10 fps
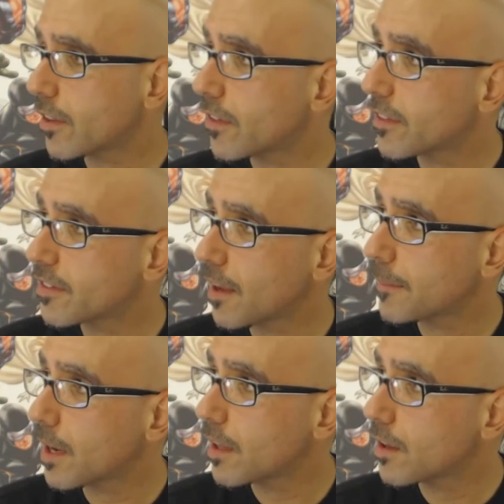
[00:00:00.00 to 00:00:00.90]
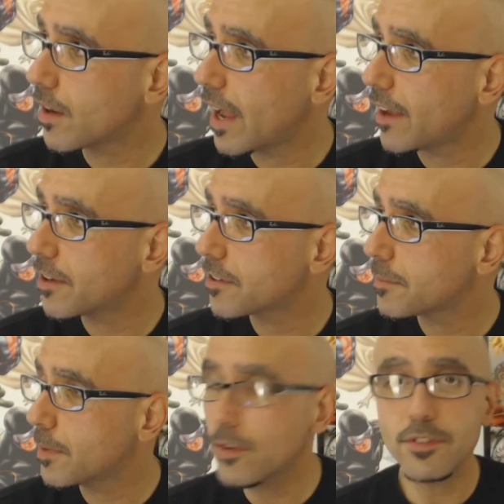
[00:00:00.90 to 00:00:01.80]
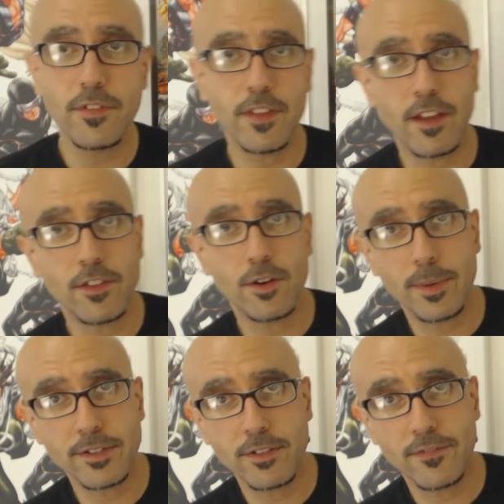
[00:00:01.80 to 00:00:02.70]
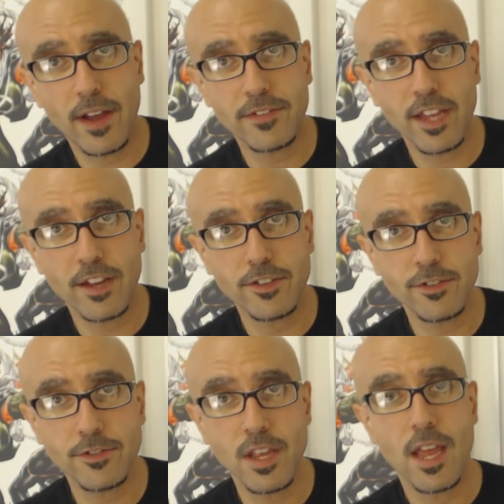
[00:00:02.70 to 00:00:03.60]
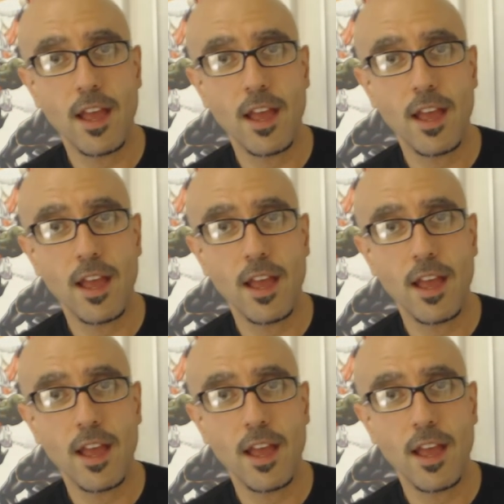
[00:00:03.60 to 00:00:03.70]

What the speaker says: They're the same color as most of the other original five statues,